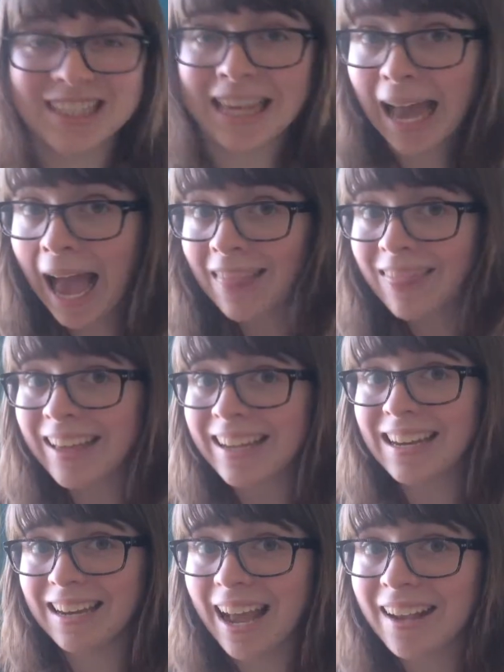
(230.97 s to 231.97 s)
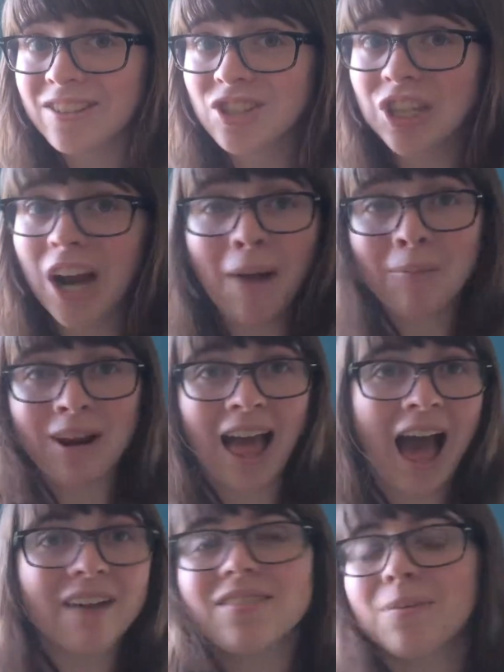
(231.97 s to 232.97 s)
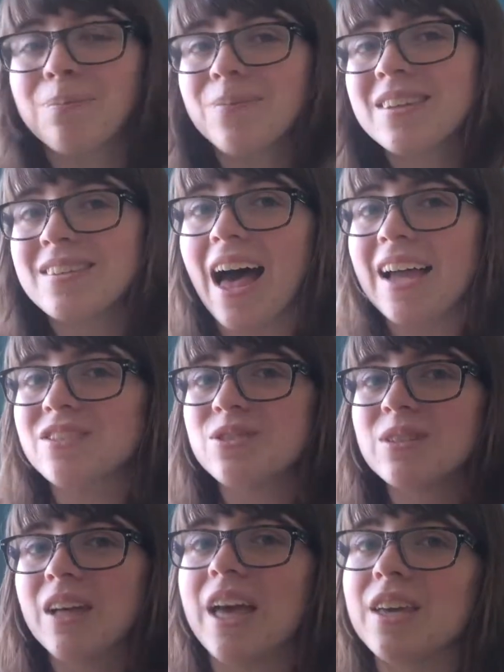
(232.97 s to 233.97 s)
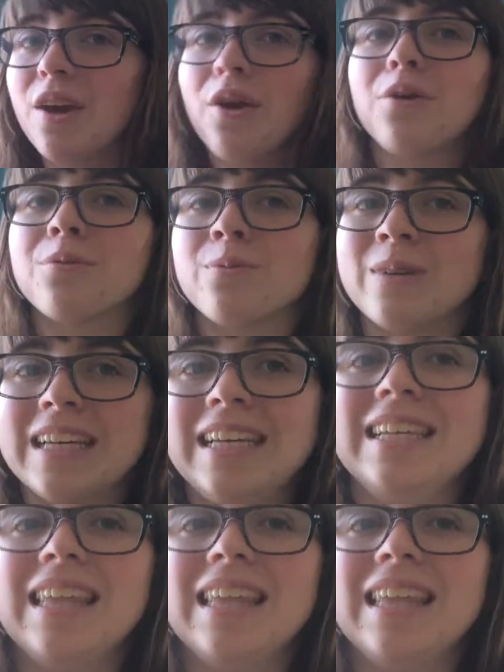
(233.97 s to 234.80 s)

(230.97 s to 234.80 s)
Like, I think next year I'm gonna have to decide to like read